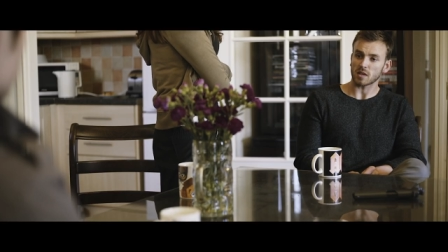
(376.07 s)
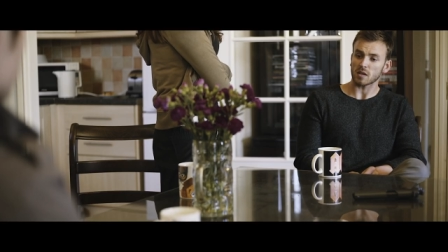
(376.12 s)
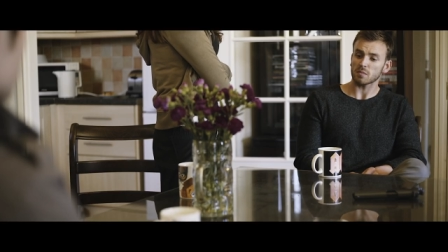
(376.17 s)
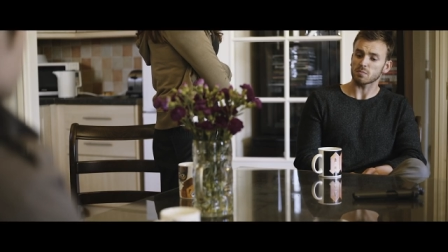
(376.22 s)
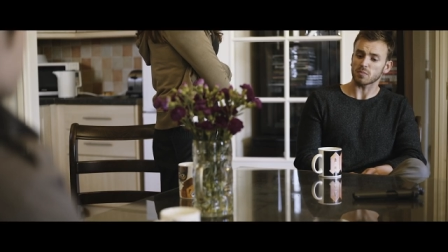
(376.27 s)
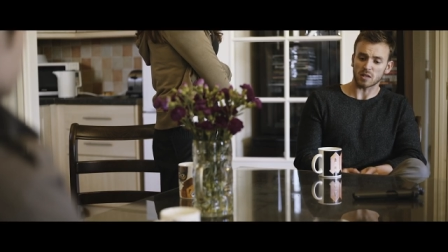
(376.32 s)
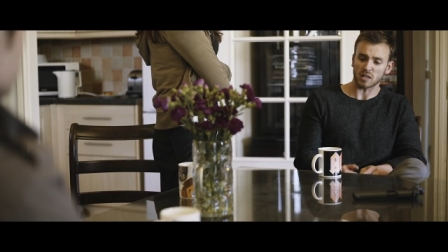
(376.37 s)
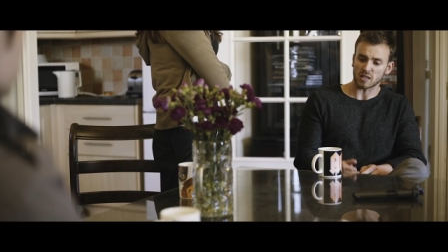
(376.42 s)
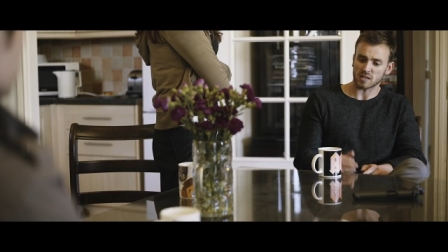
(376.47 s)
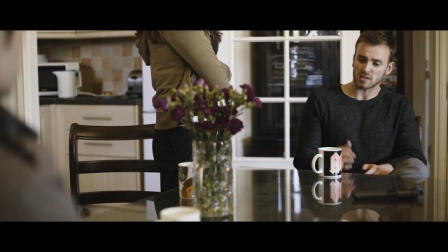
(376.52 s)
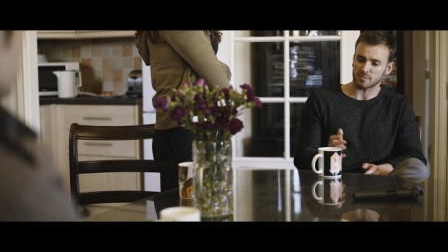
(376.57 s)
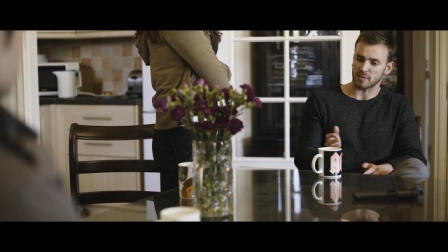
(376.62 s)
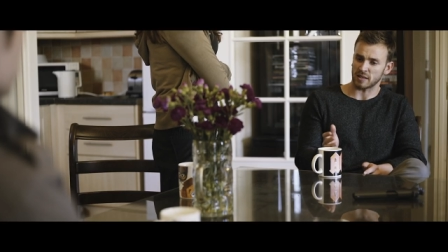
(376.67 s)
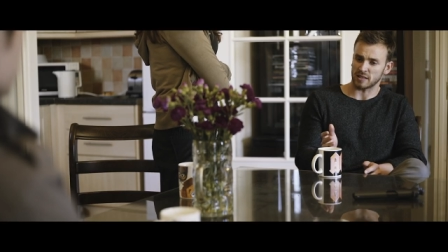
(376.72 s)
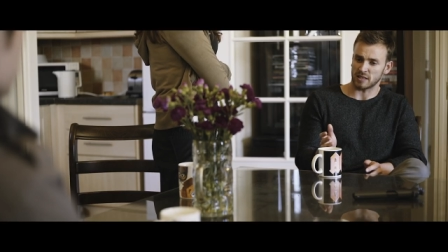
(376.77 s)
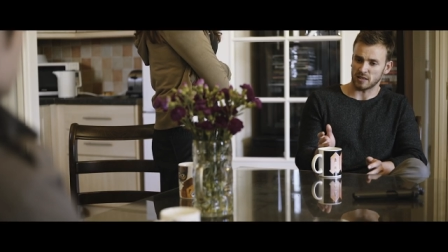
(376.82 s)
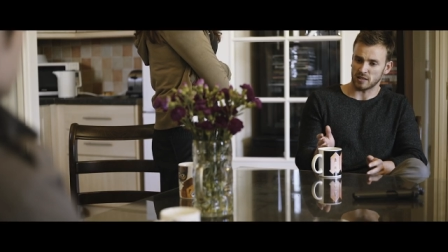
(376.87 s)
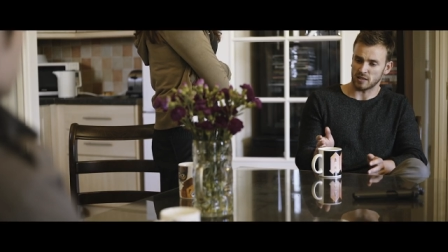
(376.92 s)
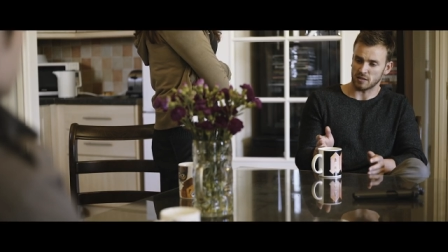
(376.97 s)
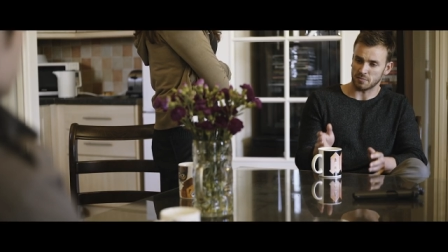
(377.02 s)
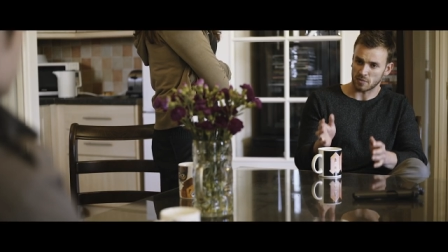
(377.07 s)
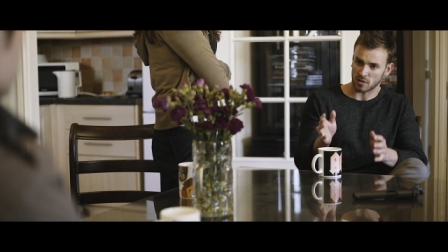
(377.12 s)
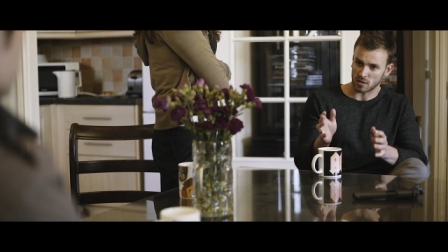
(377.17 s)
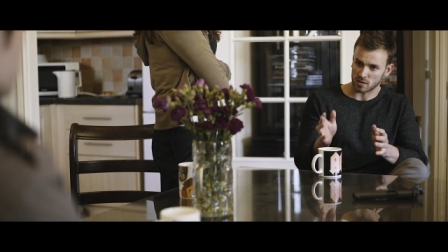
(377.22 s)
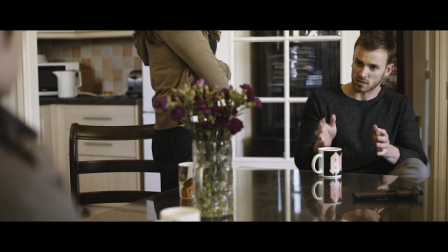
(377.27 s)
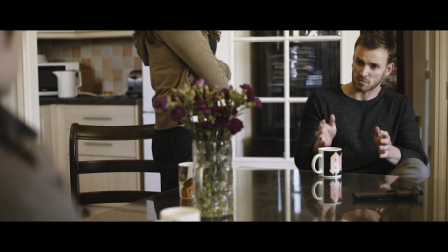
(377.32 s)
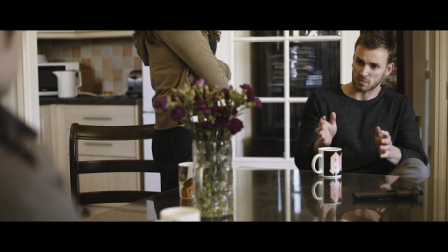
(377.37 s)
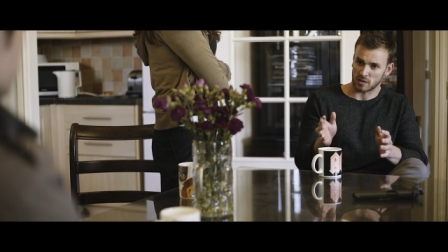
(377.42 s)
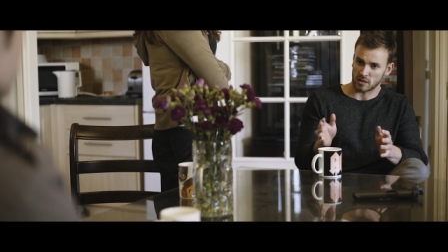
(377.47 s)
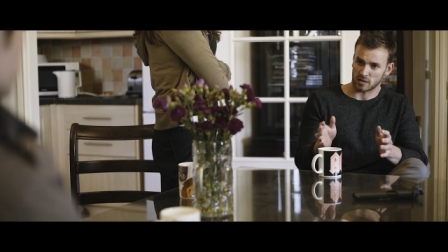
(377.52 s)
But listen, man, you're more
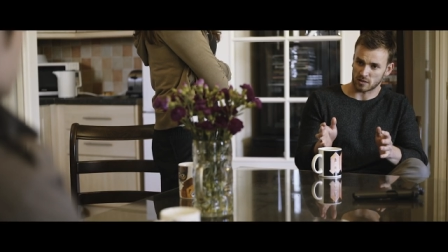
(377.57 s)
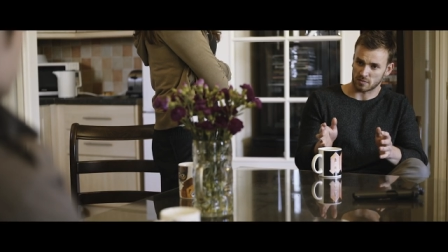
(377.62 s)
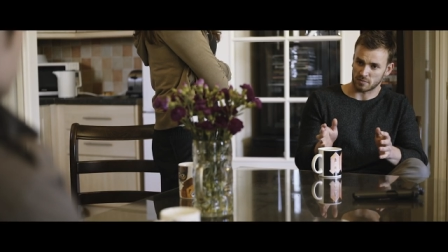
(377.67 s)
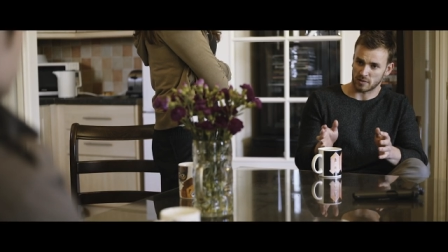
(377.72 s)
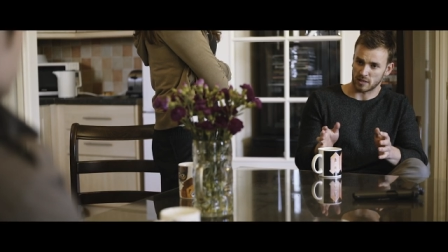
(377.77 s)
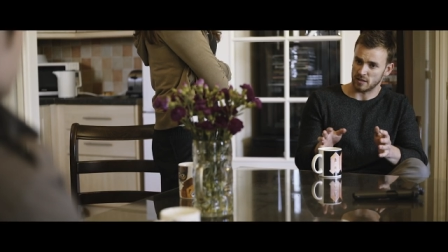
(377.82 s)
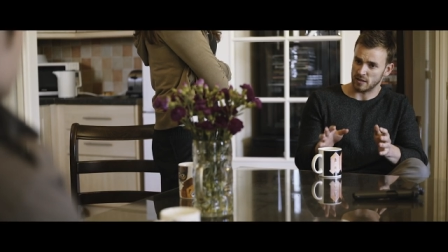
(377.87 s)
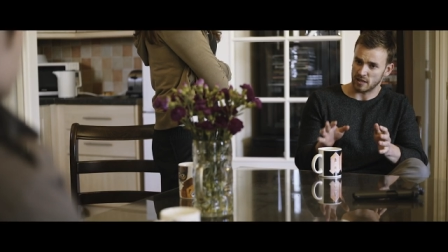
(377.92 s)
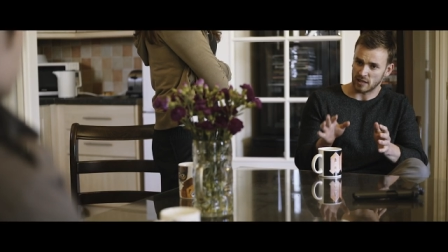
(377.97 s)
than welcome here